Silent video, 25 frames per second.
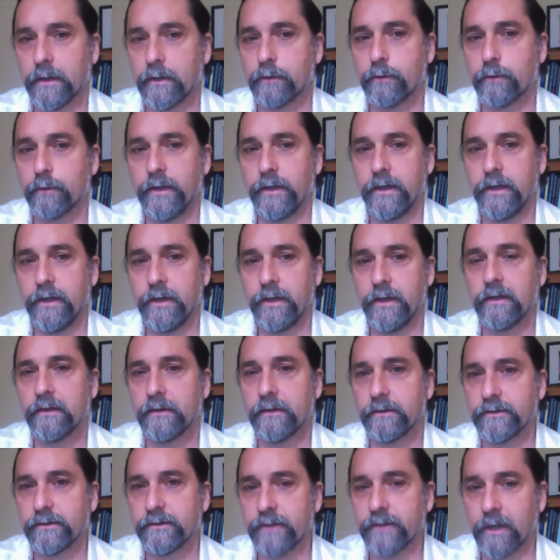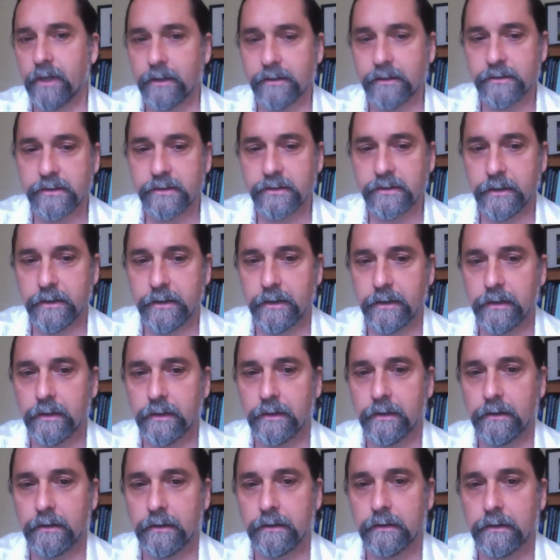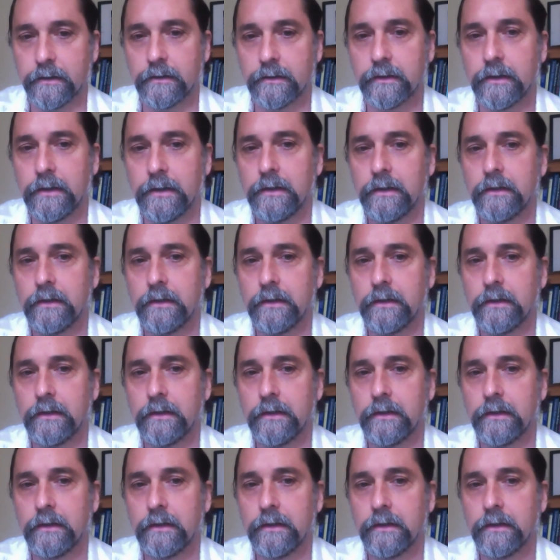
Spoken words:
greed and dishonesty, and